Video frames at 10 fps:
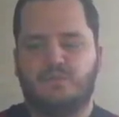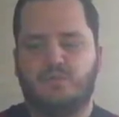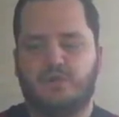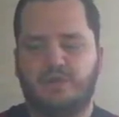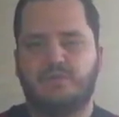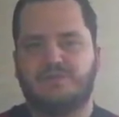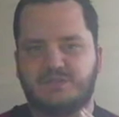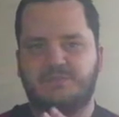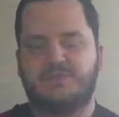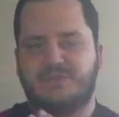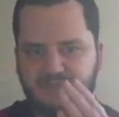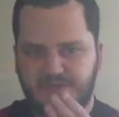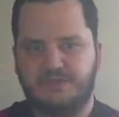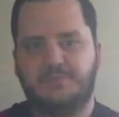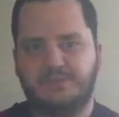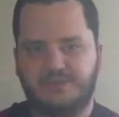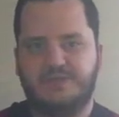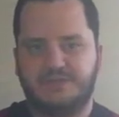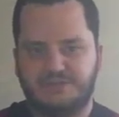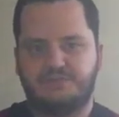working with something that's deliberately
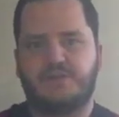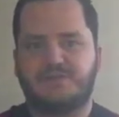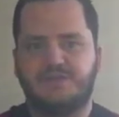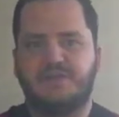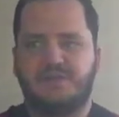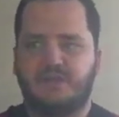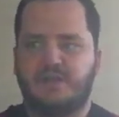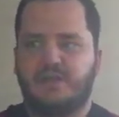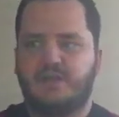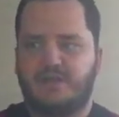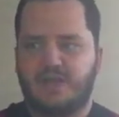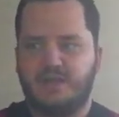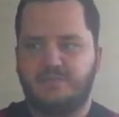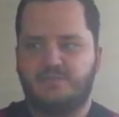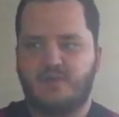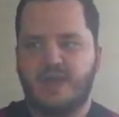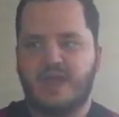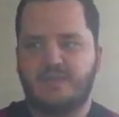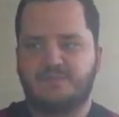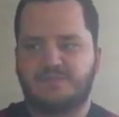constructed and
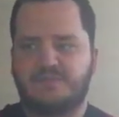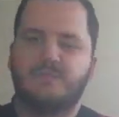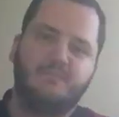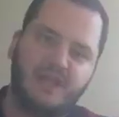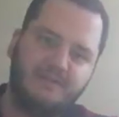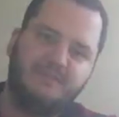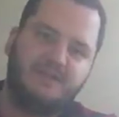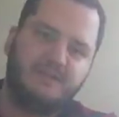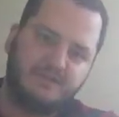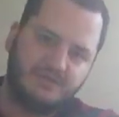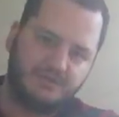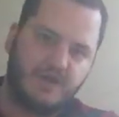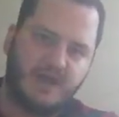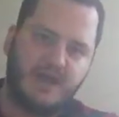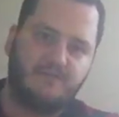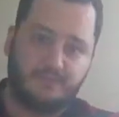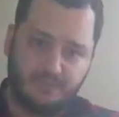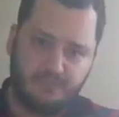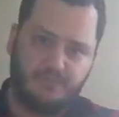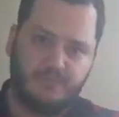perhaps maybe contrived
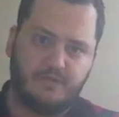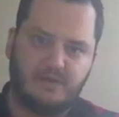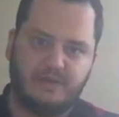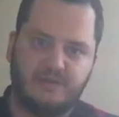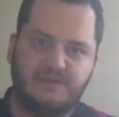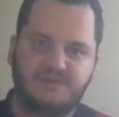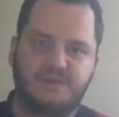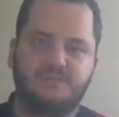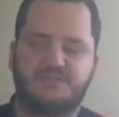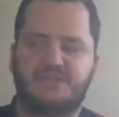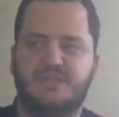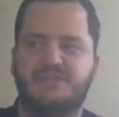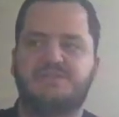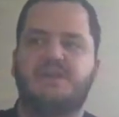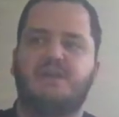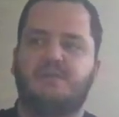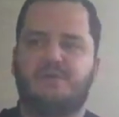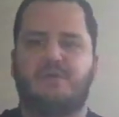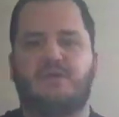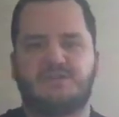in some sense,
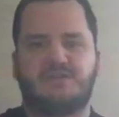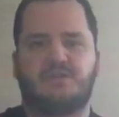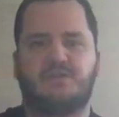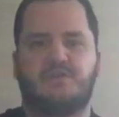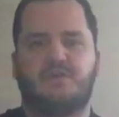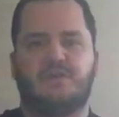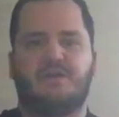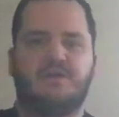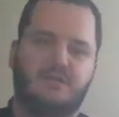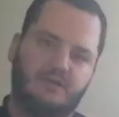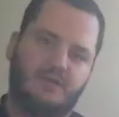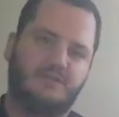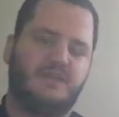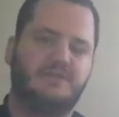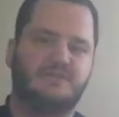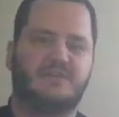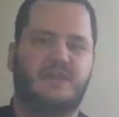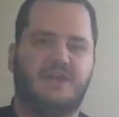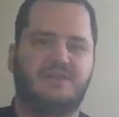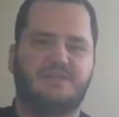but also on the other
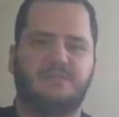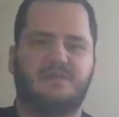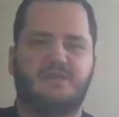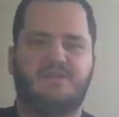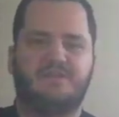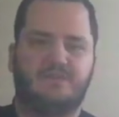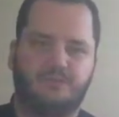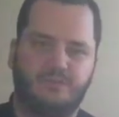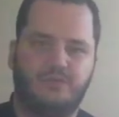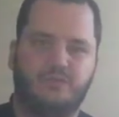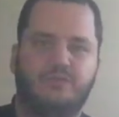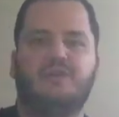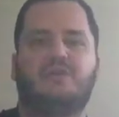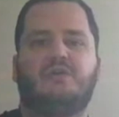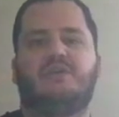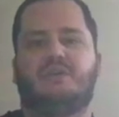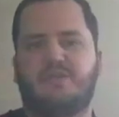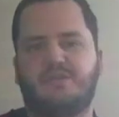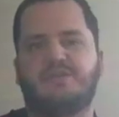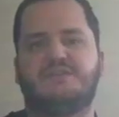side something that feels more real and
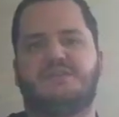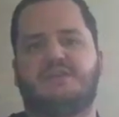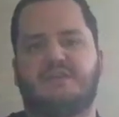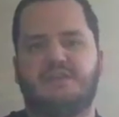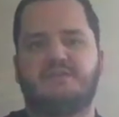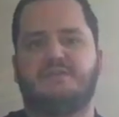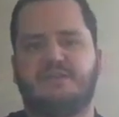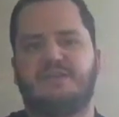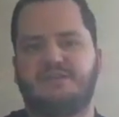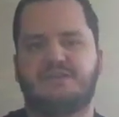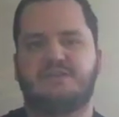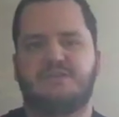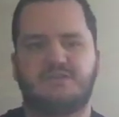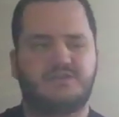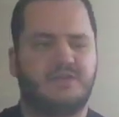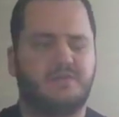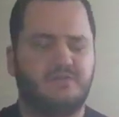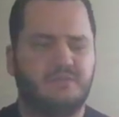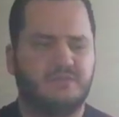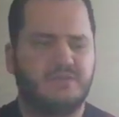authentic, and that this
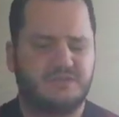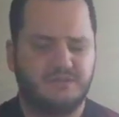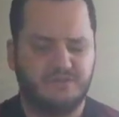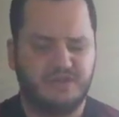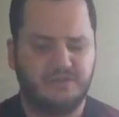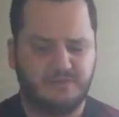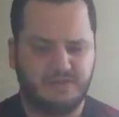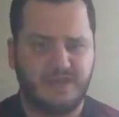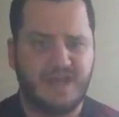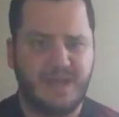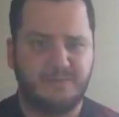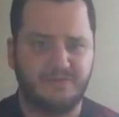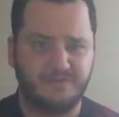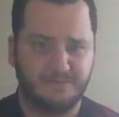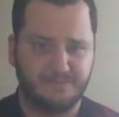genuinely happened.